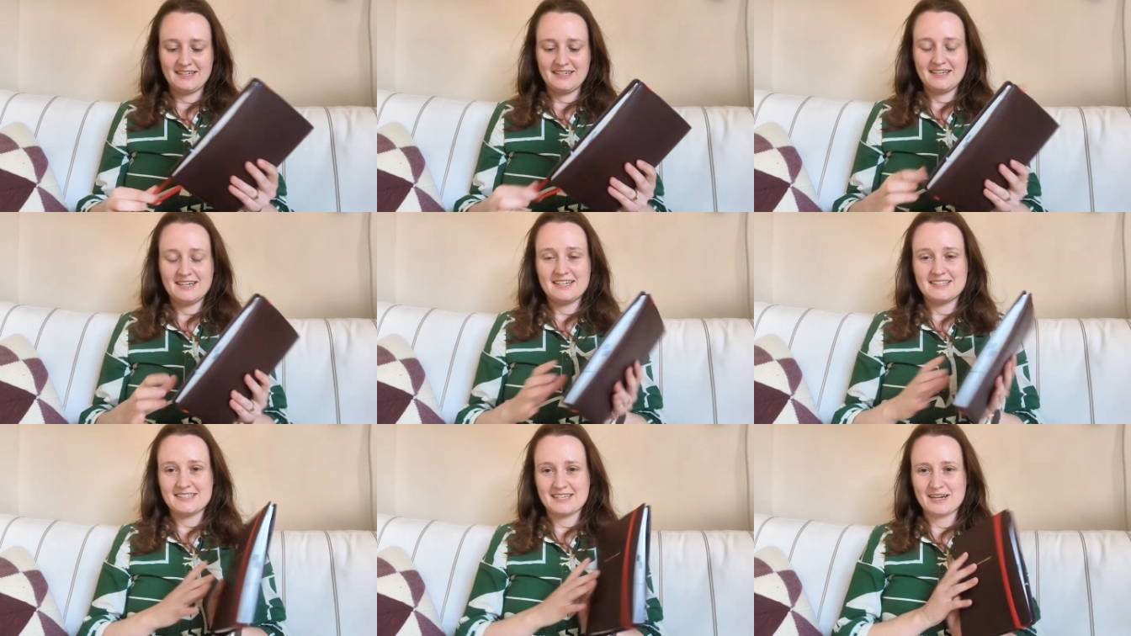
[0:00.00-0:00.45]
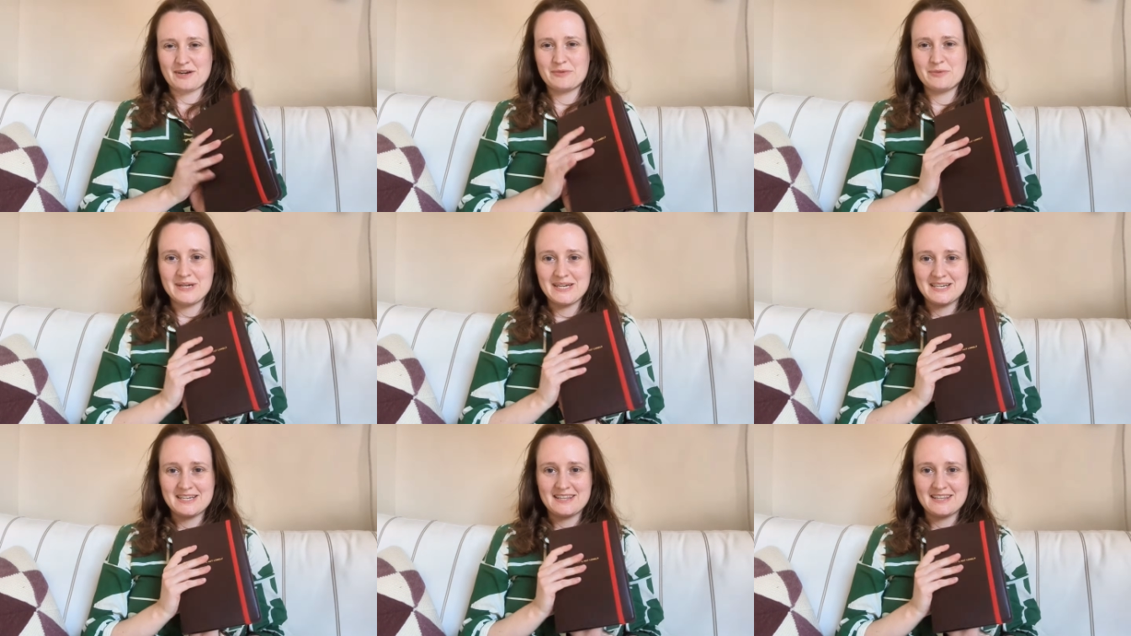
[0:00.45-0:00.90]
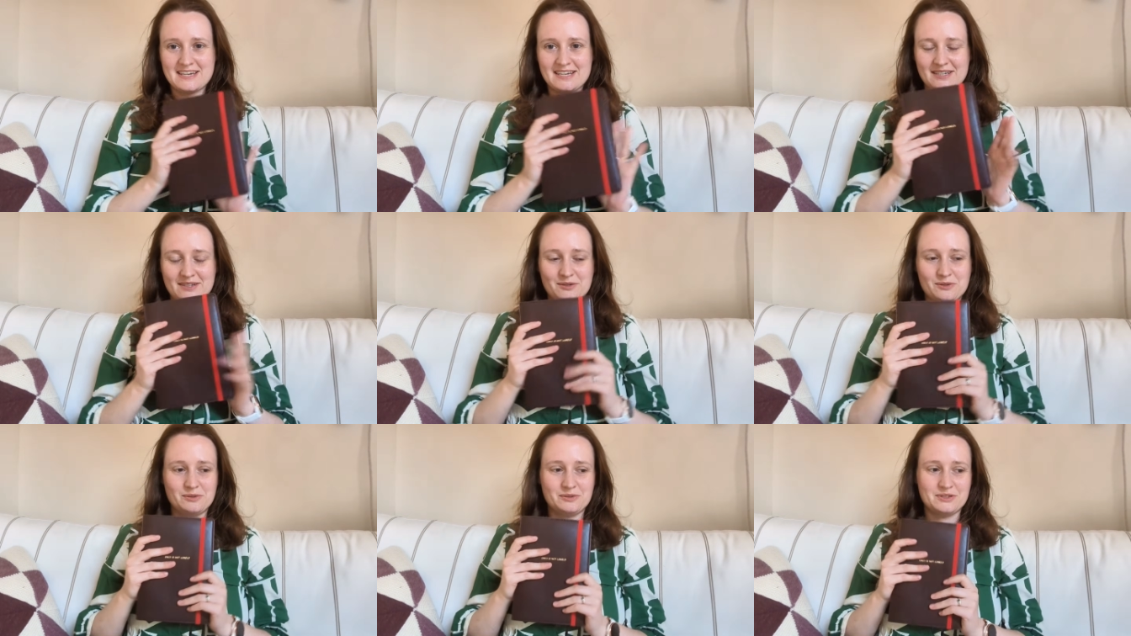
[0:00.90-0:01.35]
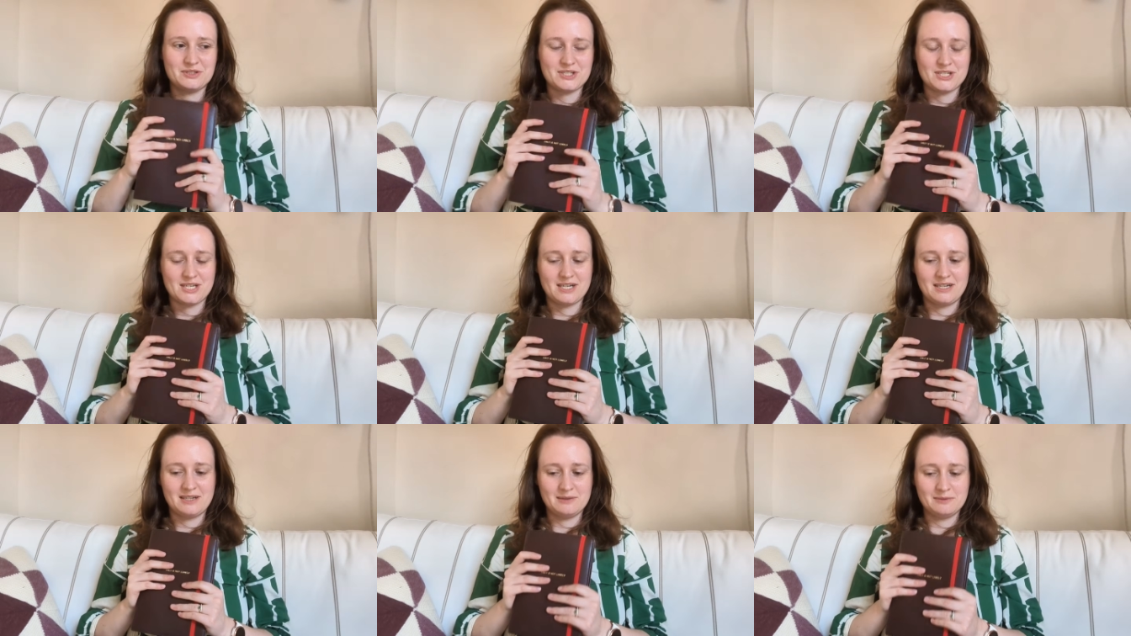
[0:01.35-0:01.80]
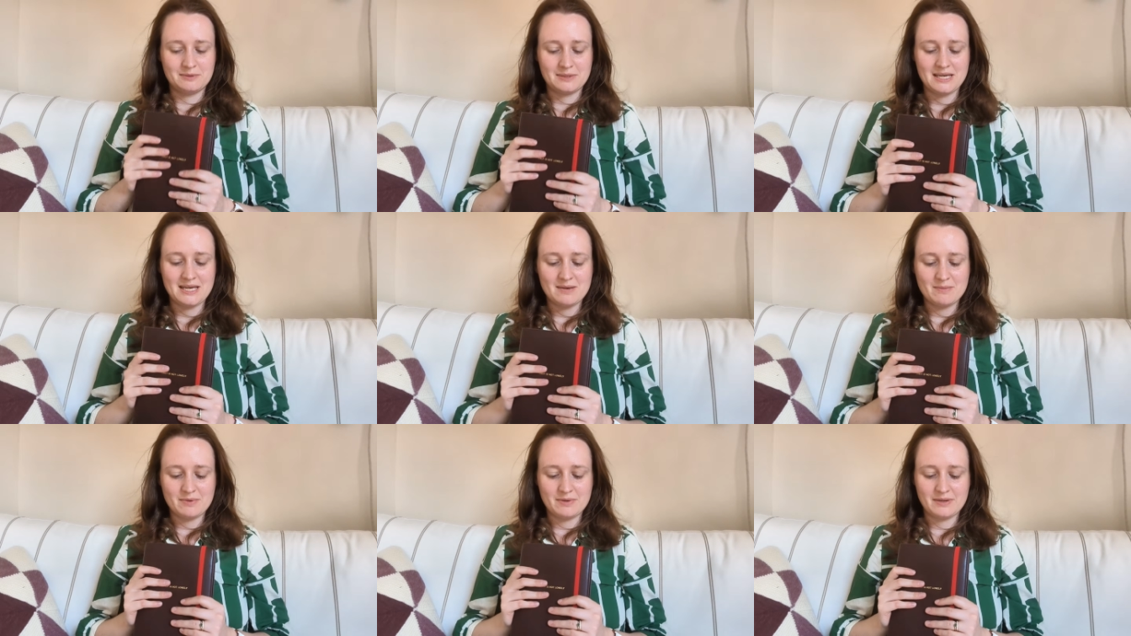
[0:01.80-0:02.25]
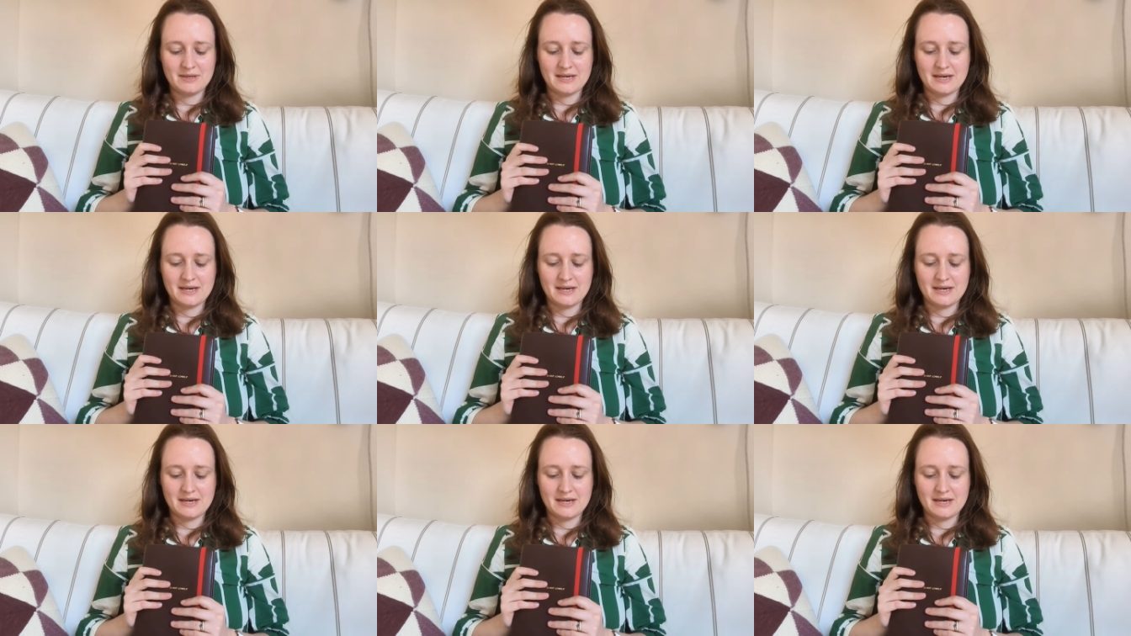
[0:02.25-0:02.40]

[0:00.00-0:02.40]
it's like a weird thing to call your journal a whip.